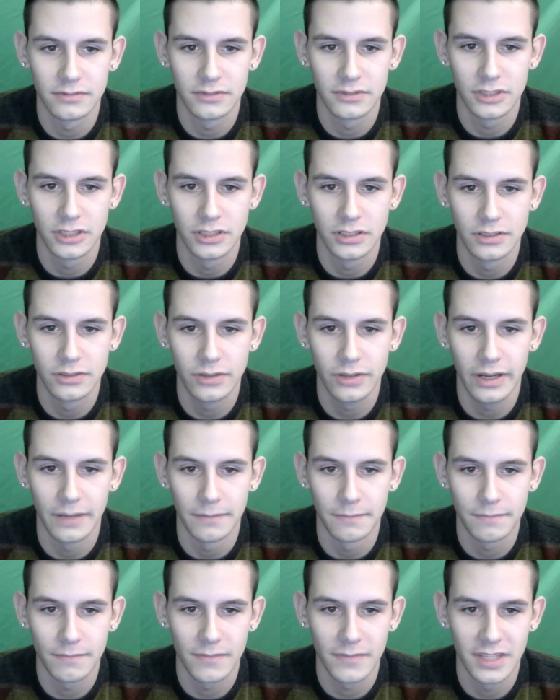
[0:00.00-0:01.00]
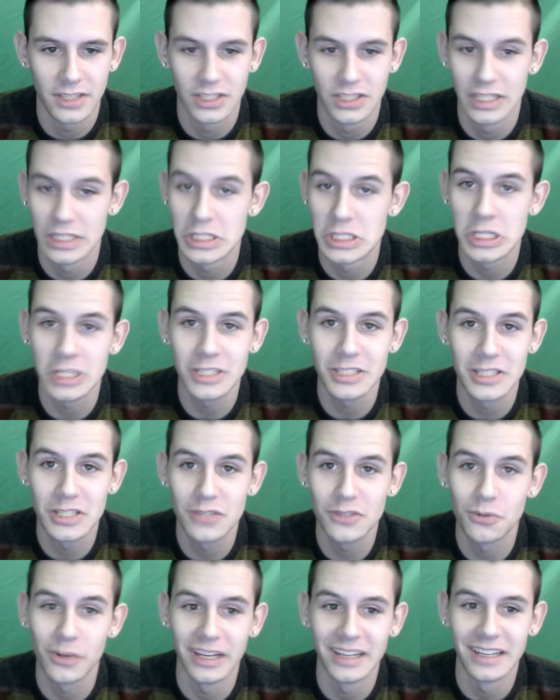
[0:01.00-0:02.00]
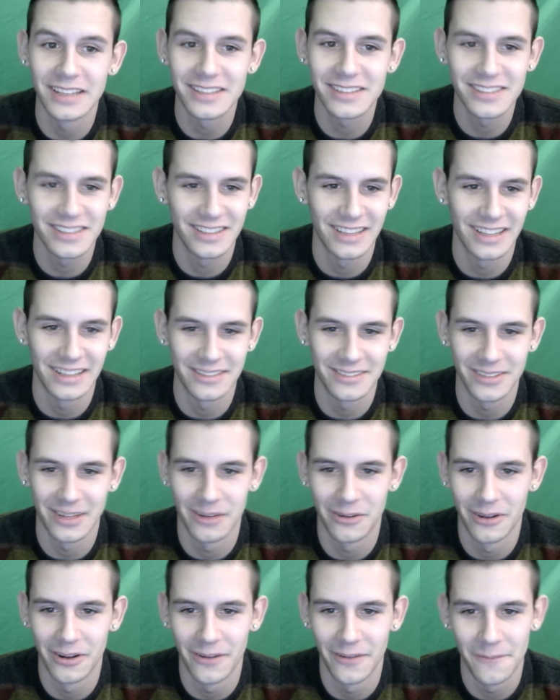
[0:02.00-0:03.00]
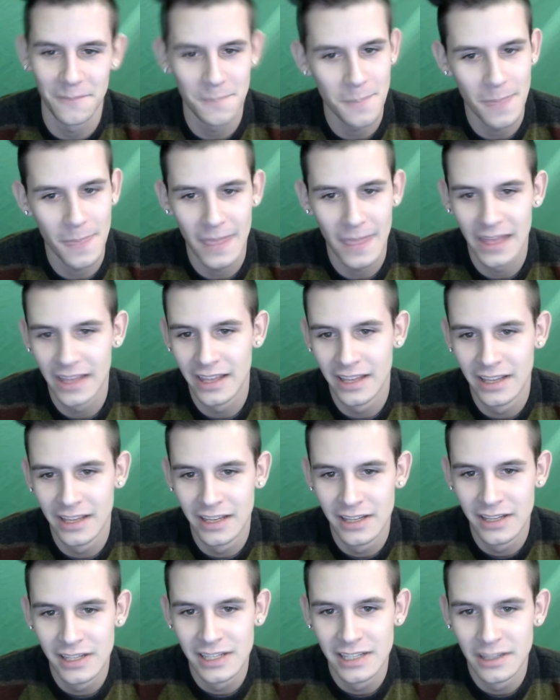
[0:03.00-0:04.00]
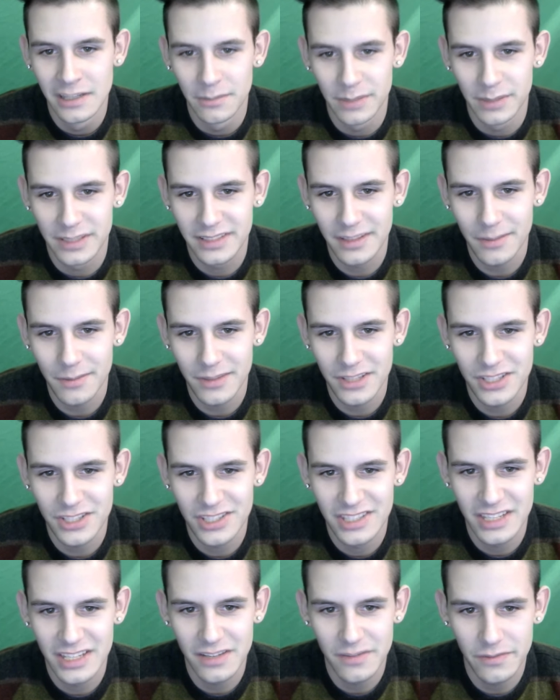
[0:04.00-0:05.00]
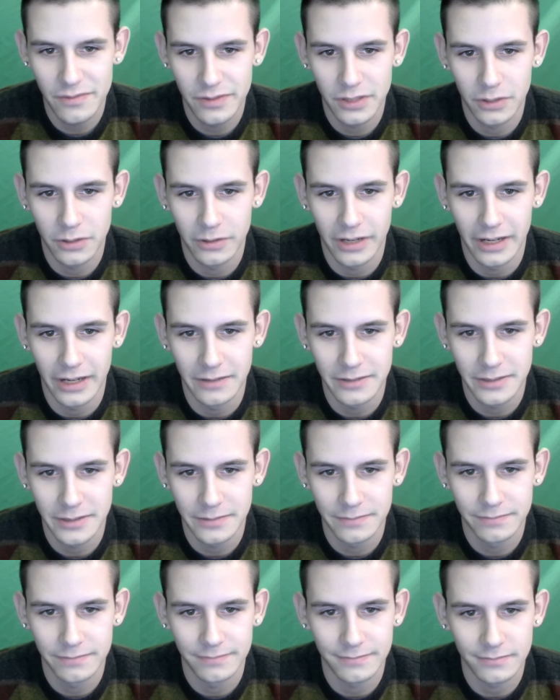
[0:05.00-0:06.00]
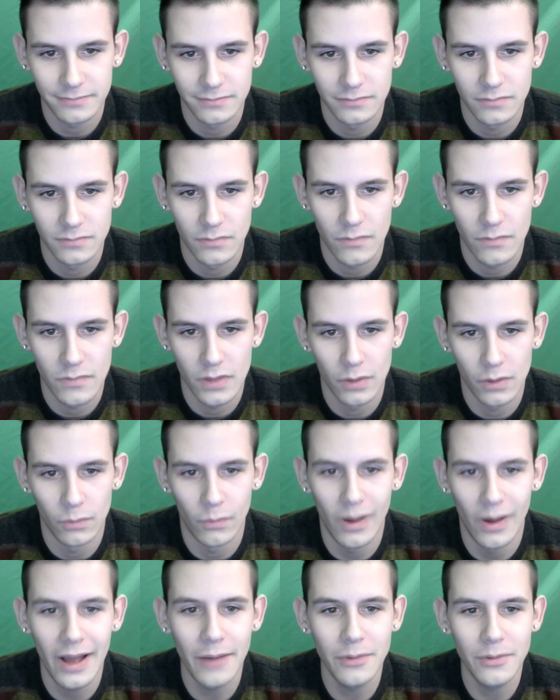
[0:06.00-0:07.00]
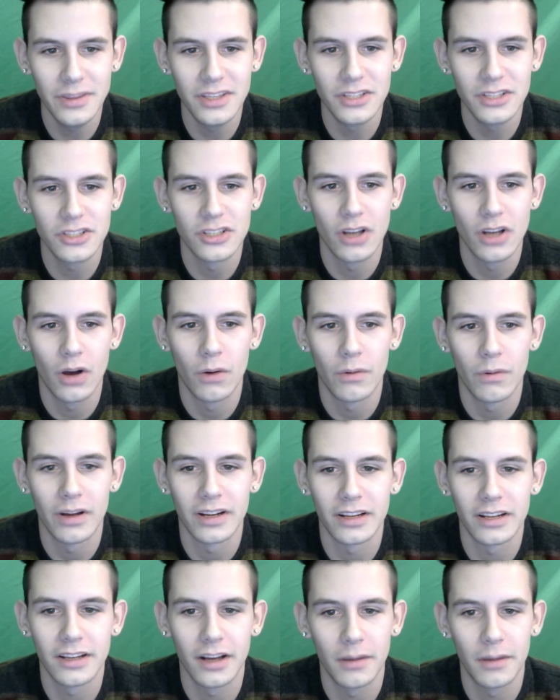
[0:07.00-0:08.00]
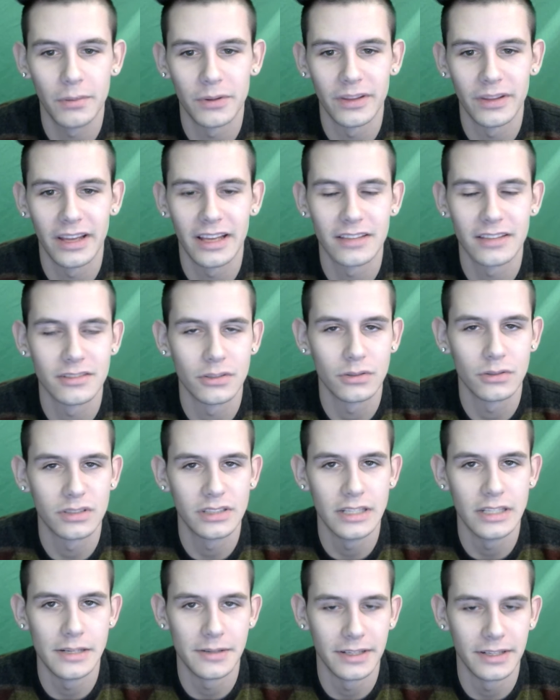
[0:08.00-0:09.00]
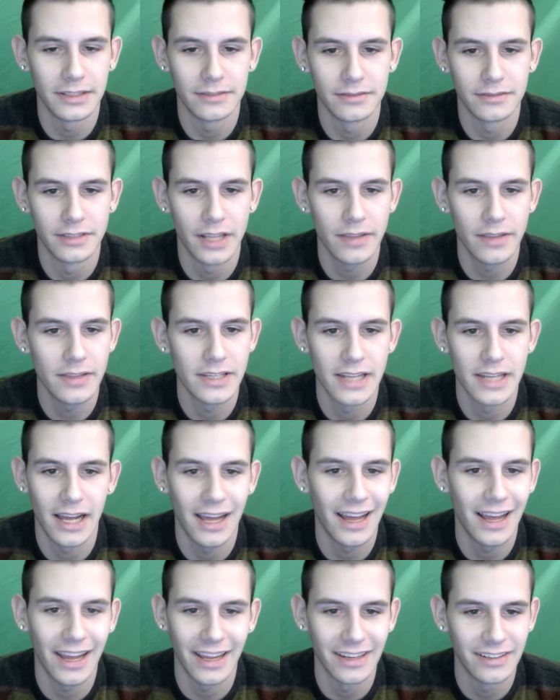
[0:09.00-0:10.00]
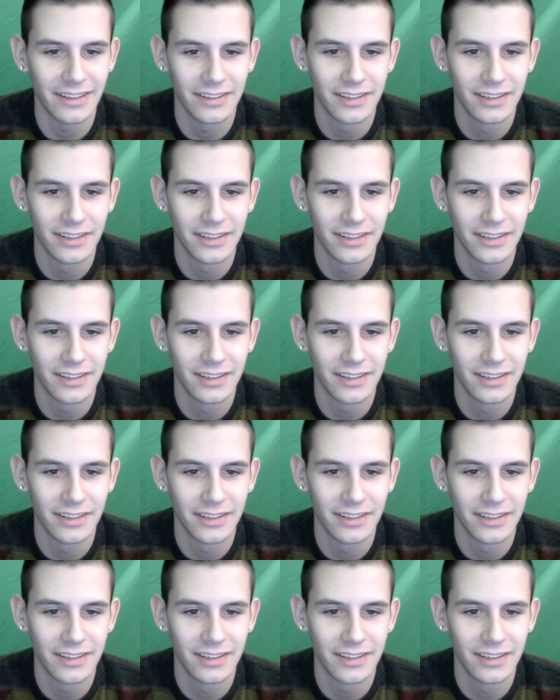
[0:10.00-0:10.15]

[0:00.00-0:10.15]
she's great. She is just the sweetest. That's what I wrote. But something just didn't feel right. Why would the show want a couple that has no secret, nothing to hide?